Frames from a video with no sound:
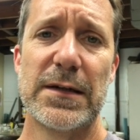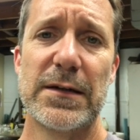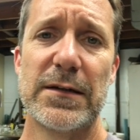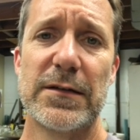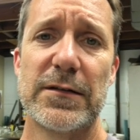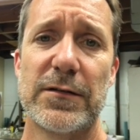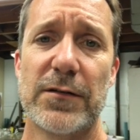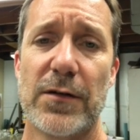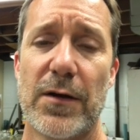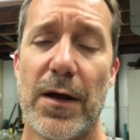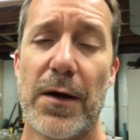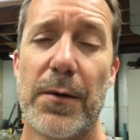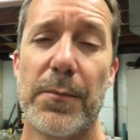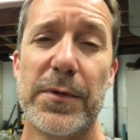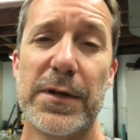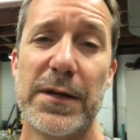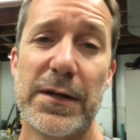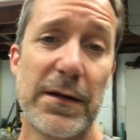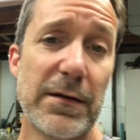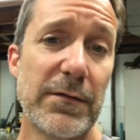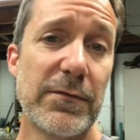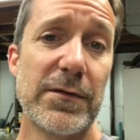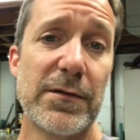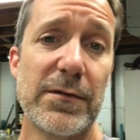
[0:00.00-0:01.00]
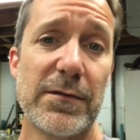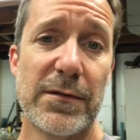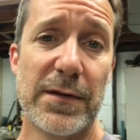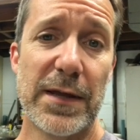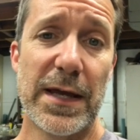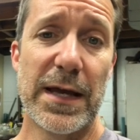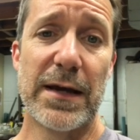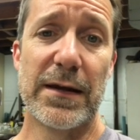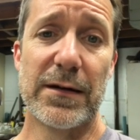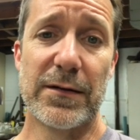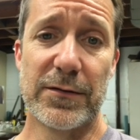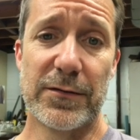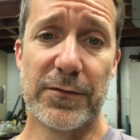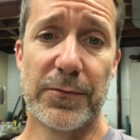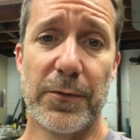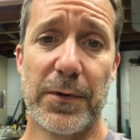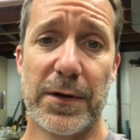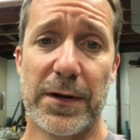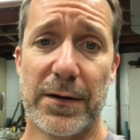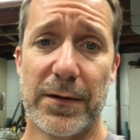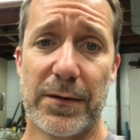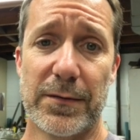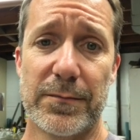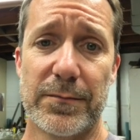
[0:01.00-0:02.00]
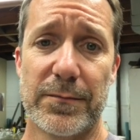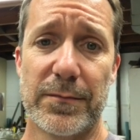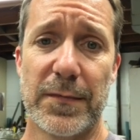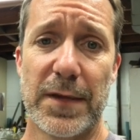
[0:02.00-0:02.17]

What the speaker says: So I'll be giving you that as well.